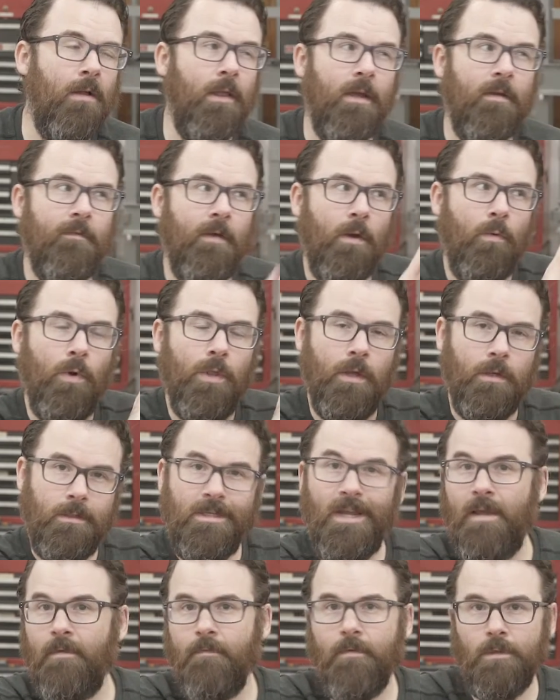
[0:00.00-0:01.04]
like if I went on
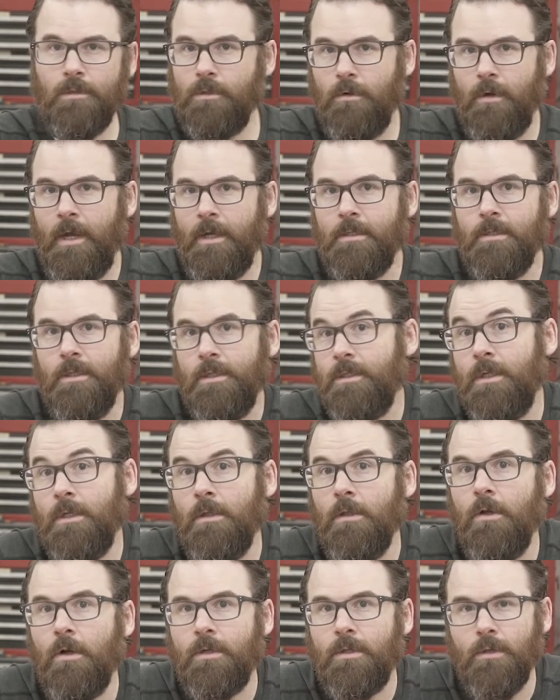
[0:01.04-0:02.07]
Denver's Craigslist
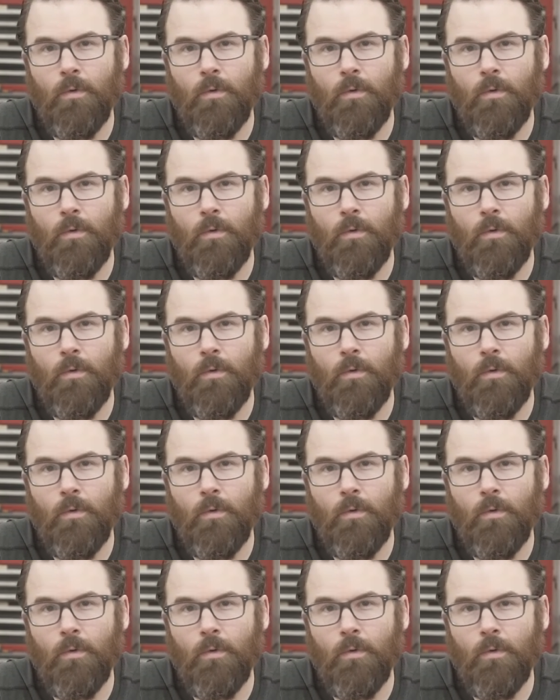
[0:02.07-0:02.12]
and looked,